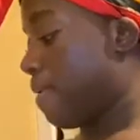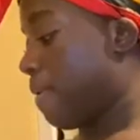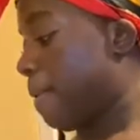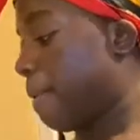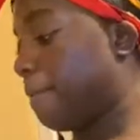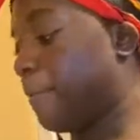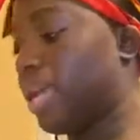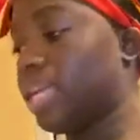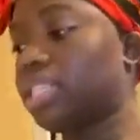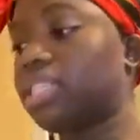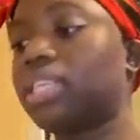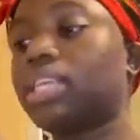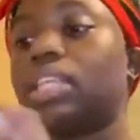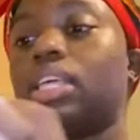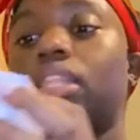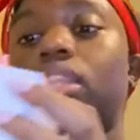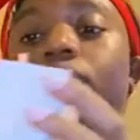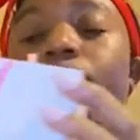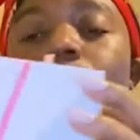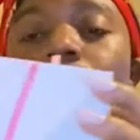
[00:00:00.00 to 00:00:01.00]
basically
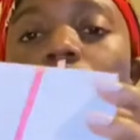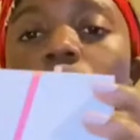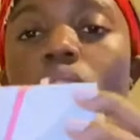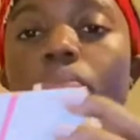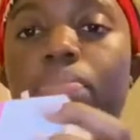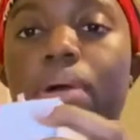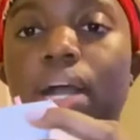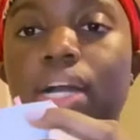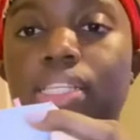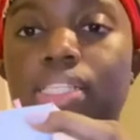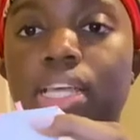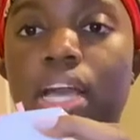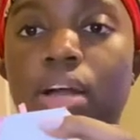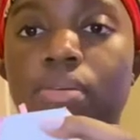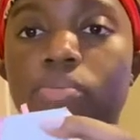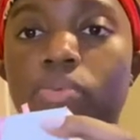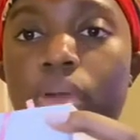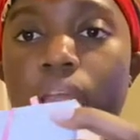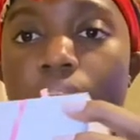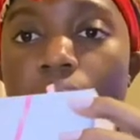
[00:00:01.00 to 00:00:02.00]
the bundle box
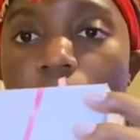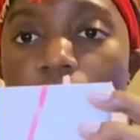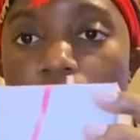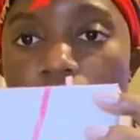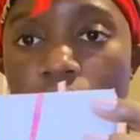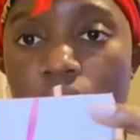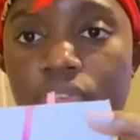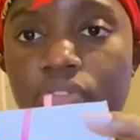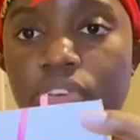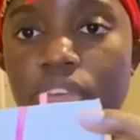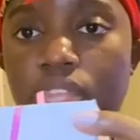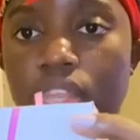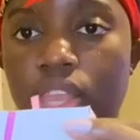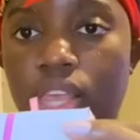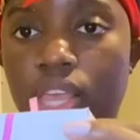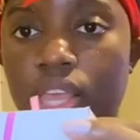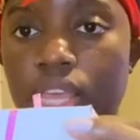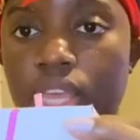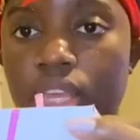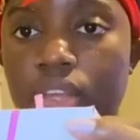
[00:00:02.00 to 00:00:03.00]
come with
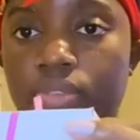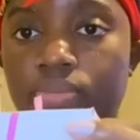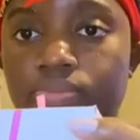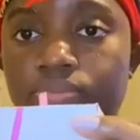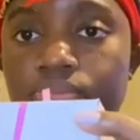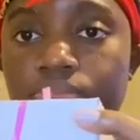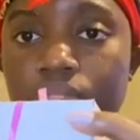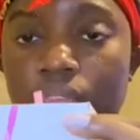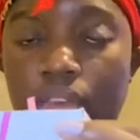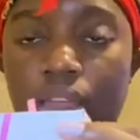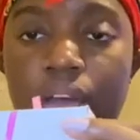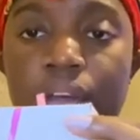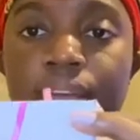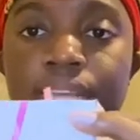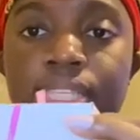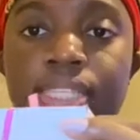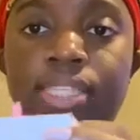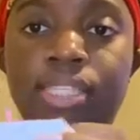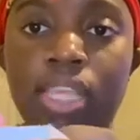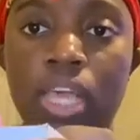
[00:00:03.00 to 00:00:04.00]
everything that I
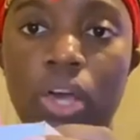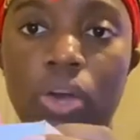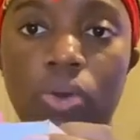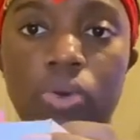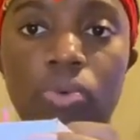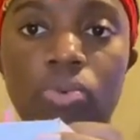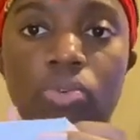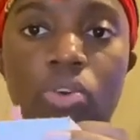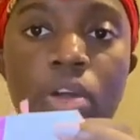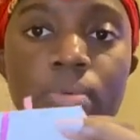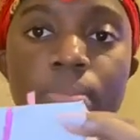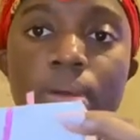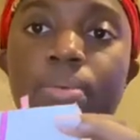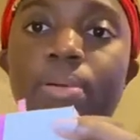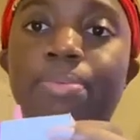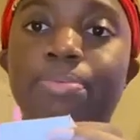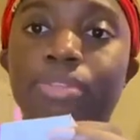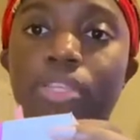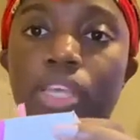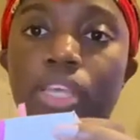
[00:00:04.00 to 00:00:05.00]
sell on my
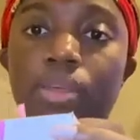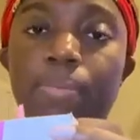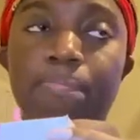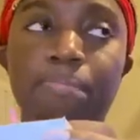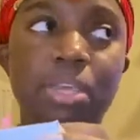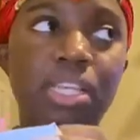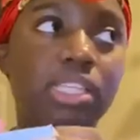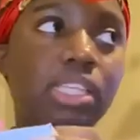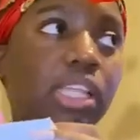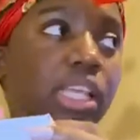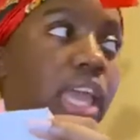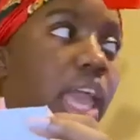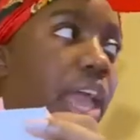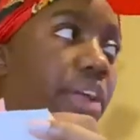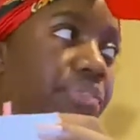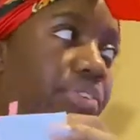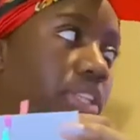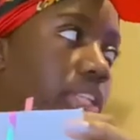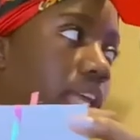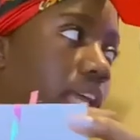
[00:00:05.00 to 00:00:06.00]
website. Basically
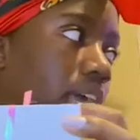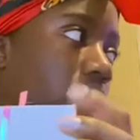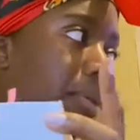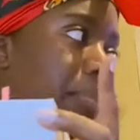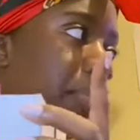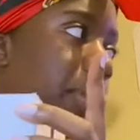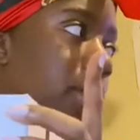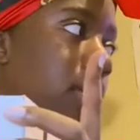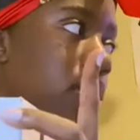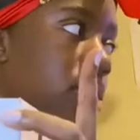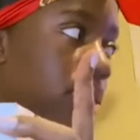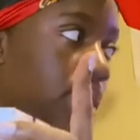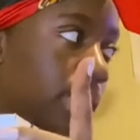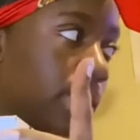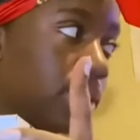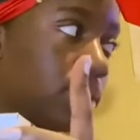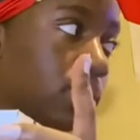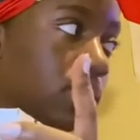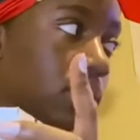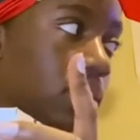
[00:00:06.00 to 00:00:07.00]
everything. A pair of
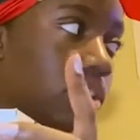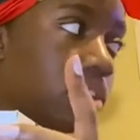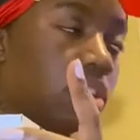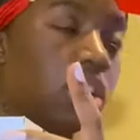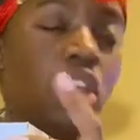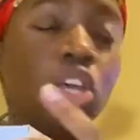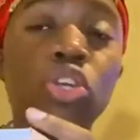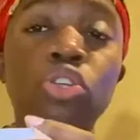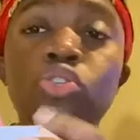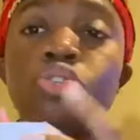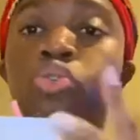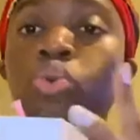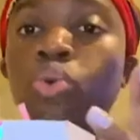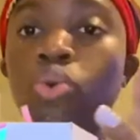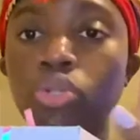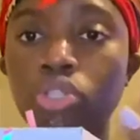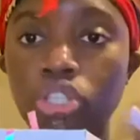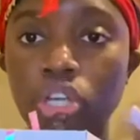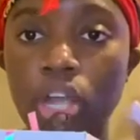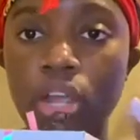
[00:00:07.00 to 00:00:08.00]
lashes, 2
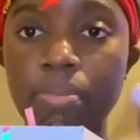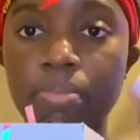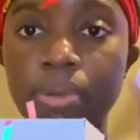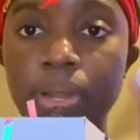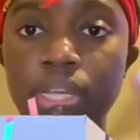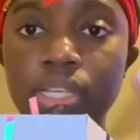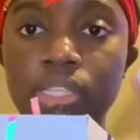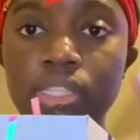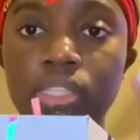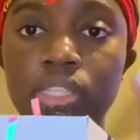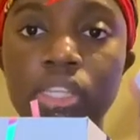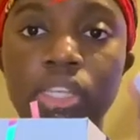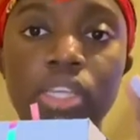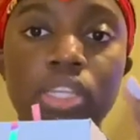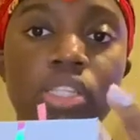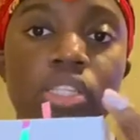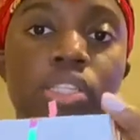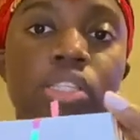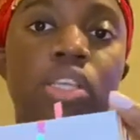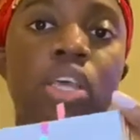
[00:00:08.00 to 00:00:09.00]
charm
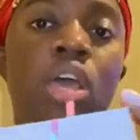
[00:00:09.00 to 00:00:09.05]
bracelets,